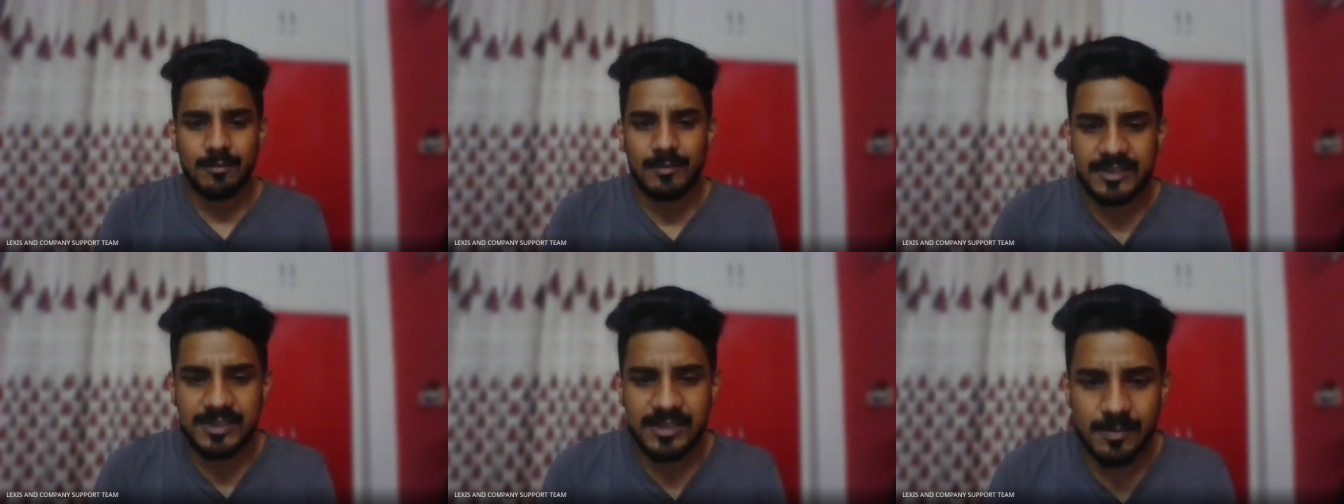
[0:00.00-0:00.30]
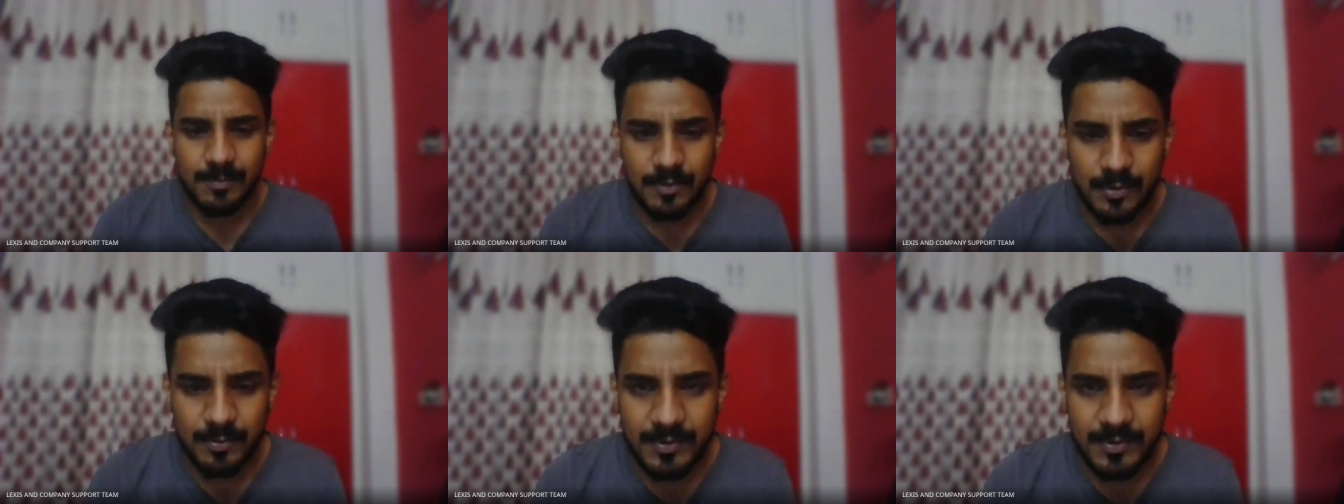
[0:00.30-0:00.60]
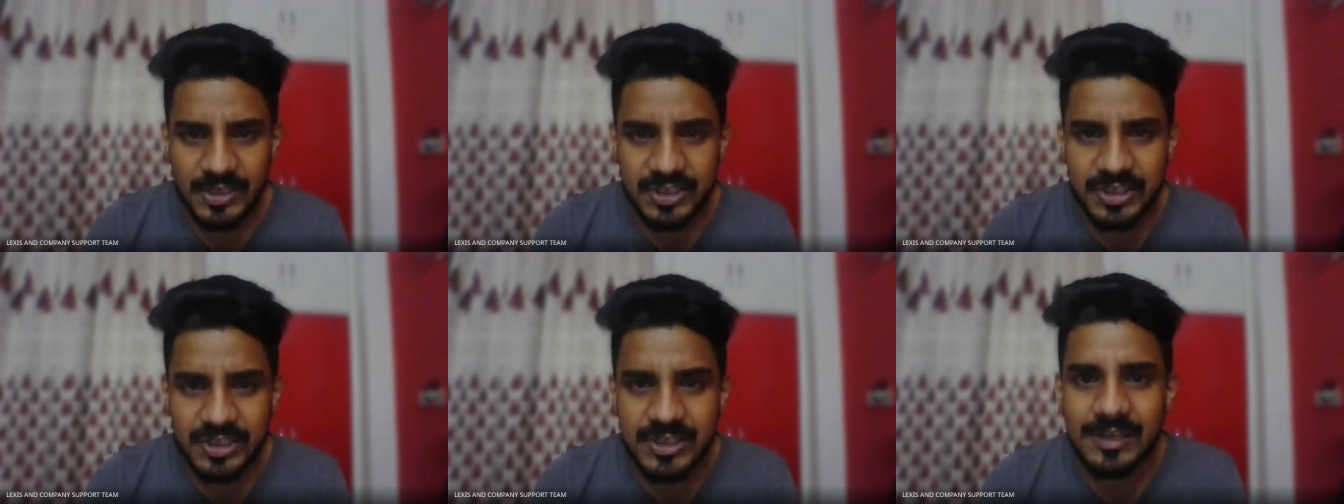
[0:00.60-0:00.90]

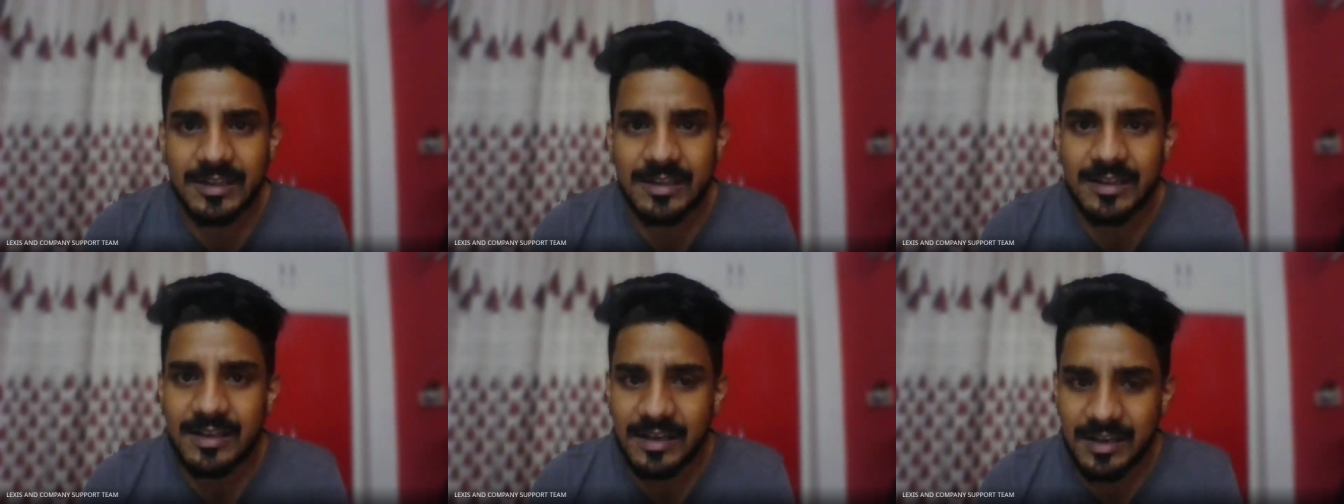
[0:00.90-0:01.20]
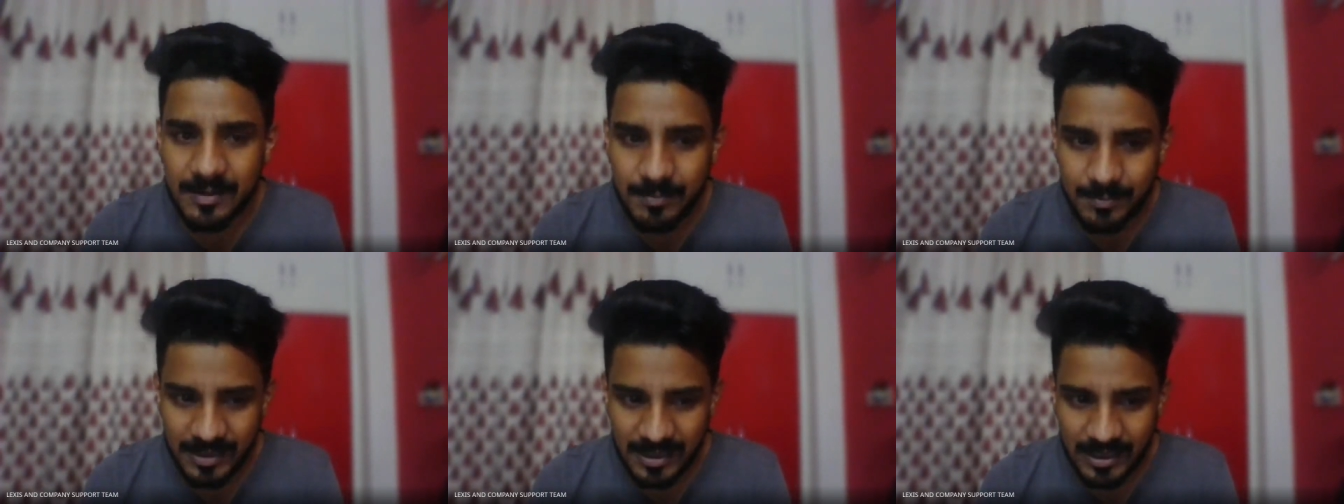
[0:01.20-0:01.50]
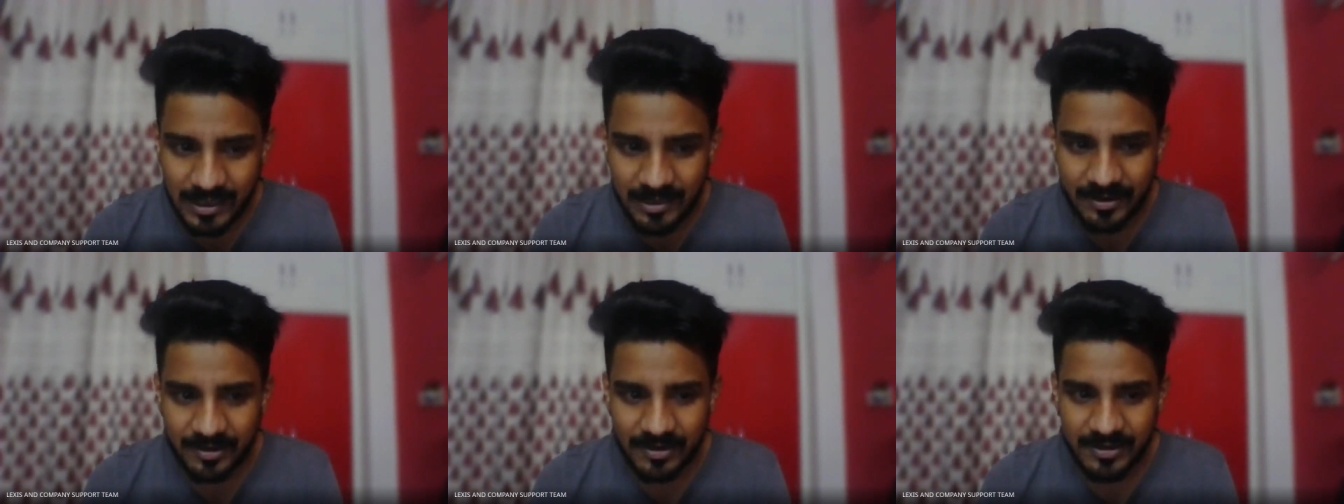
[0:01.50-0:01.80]
misappropriation and the
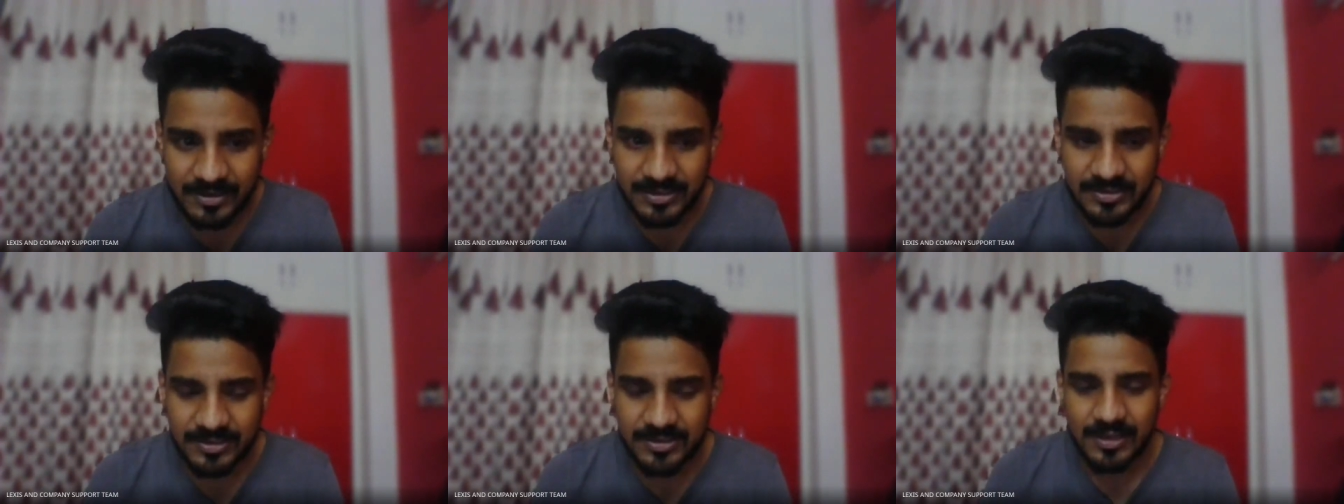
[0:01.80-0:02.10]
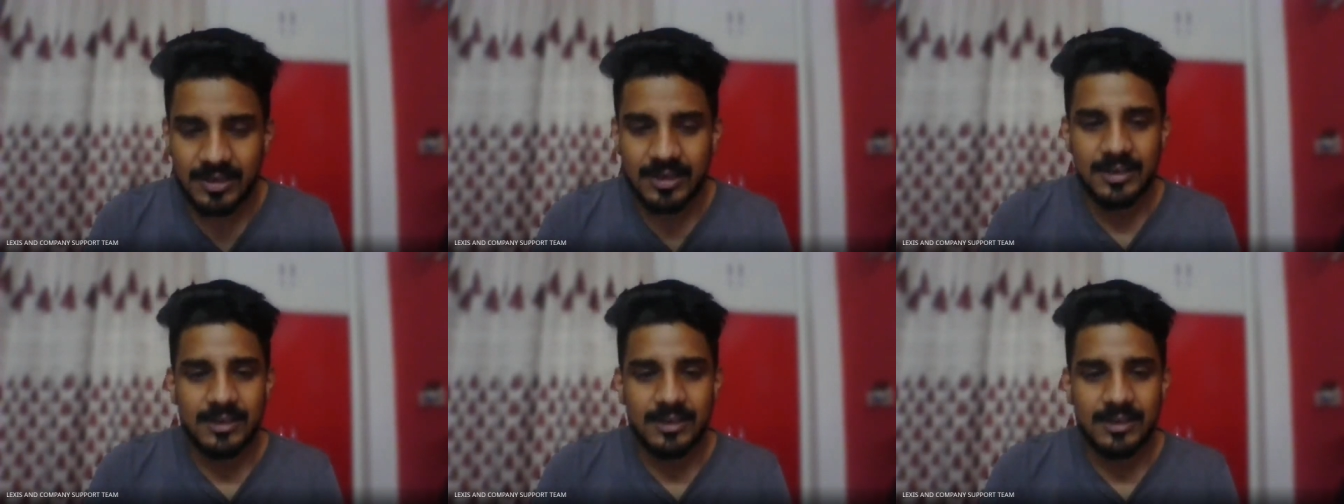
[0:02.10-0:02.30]
criminal trust?